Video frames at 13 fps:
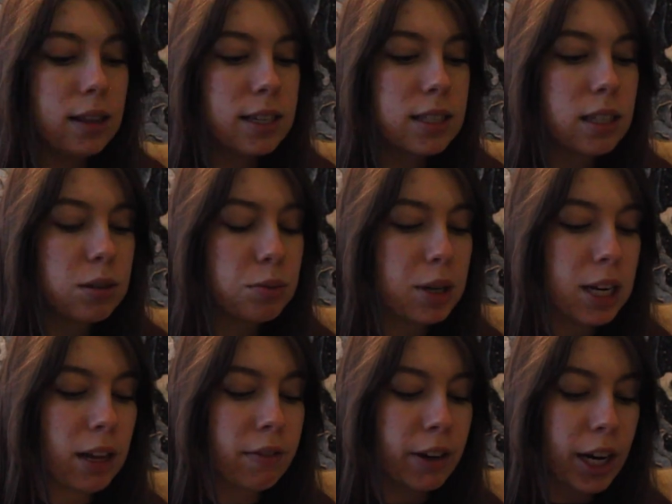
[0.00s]
This is
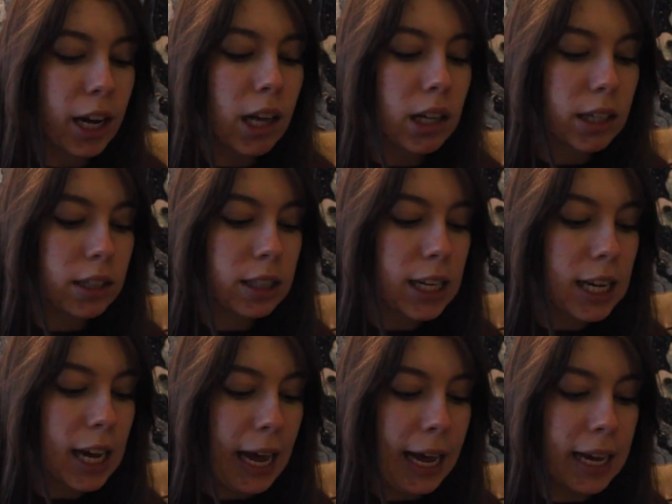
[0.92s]
reading very
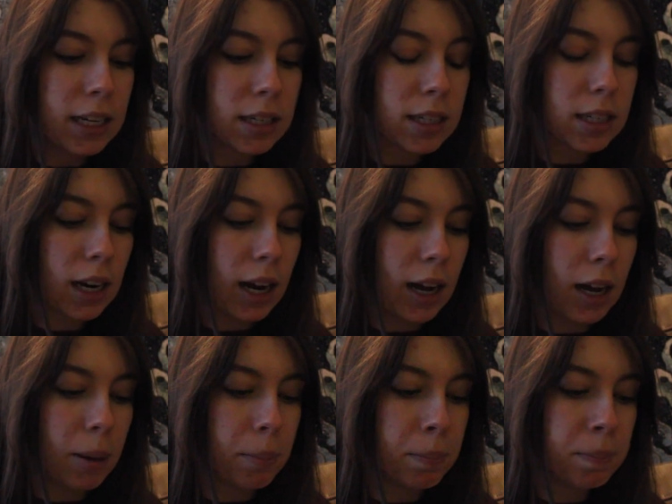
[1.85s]
clearly, and
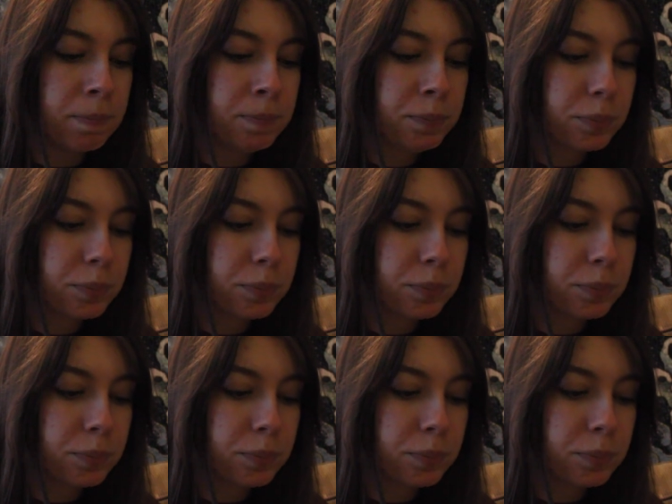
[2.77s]
I'm